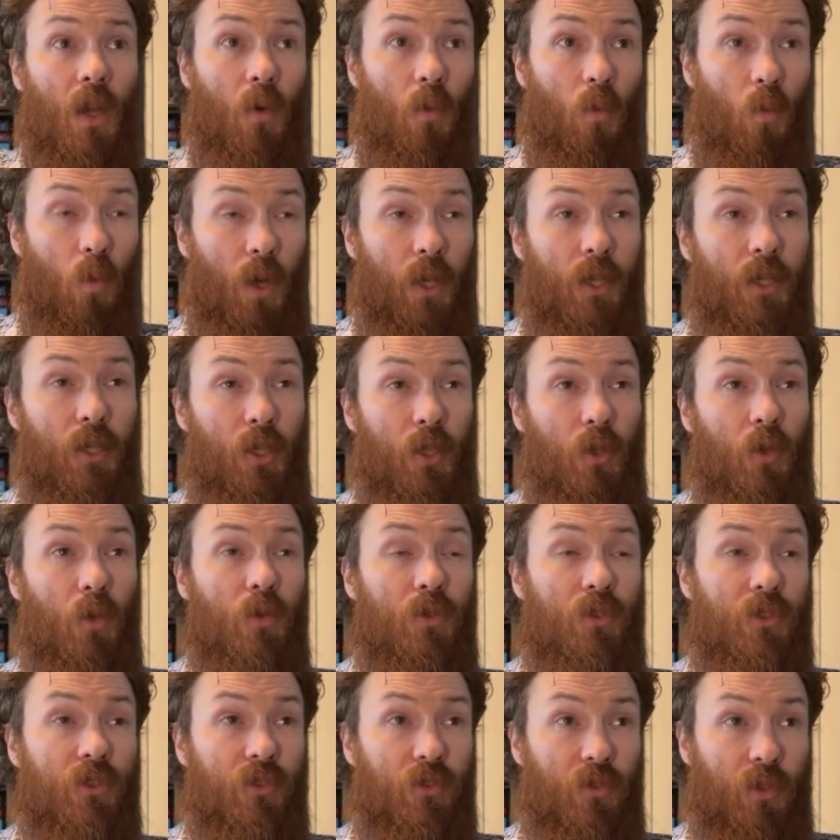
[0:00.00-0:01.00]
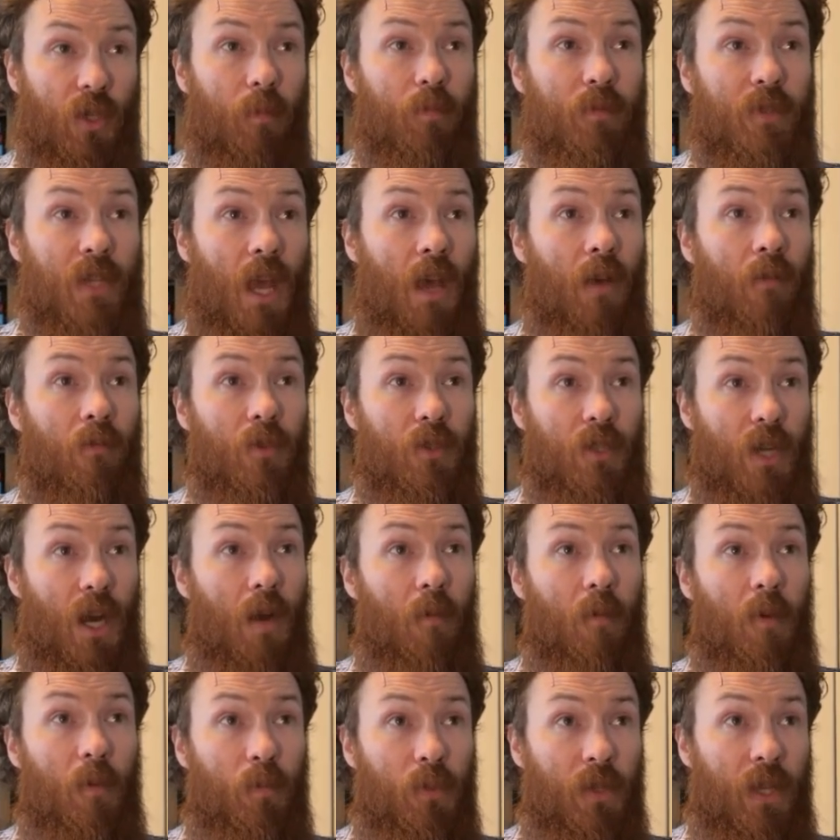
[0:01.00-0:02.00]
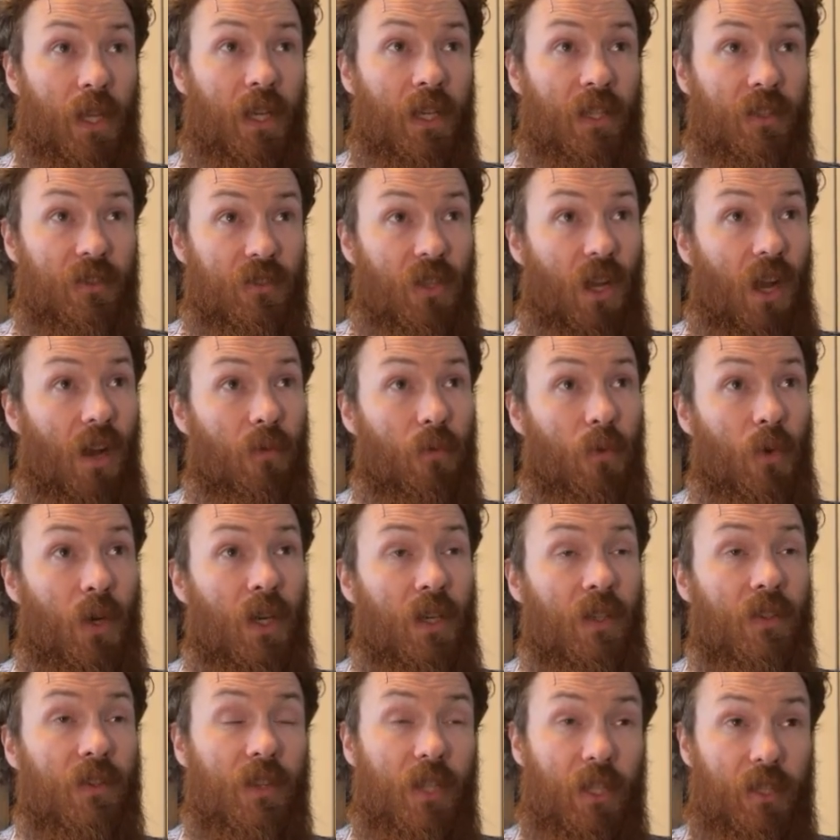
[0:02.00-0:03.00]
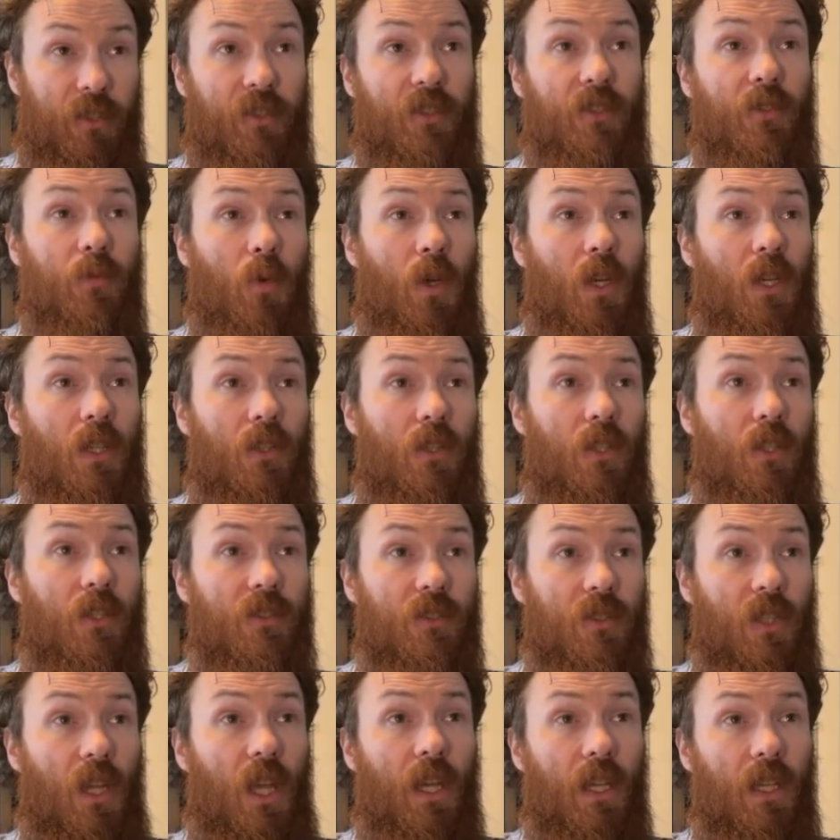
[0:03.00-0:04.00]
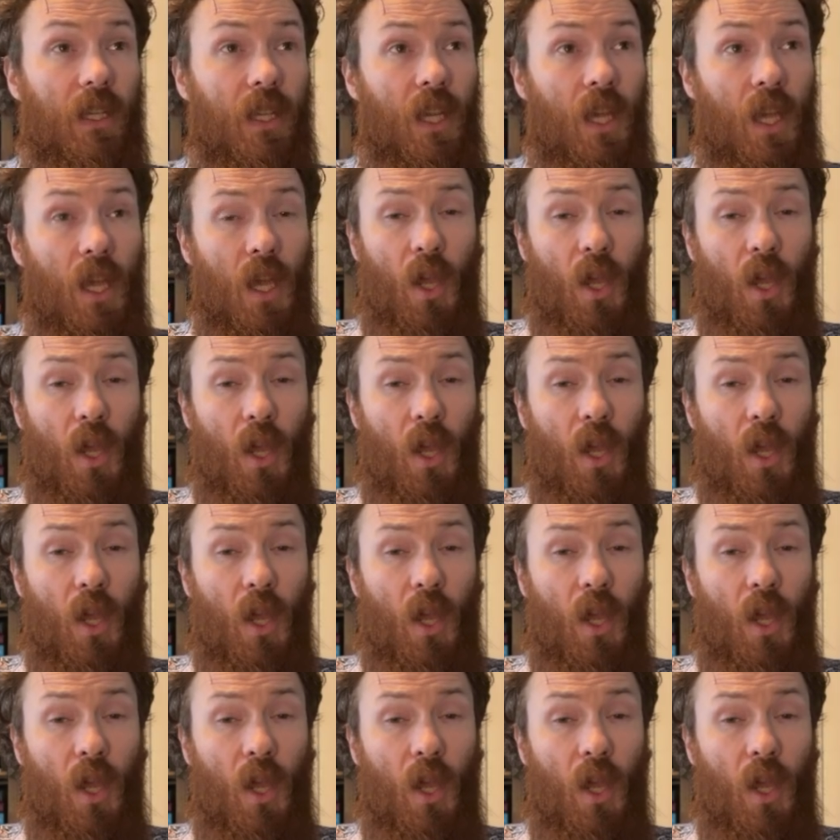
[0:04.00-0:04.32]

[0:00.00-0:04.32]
When you strip down retirement planning software, this is what it looks like.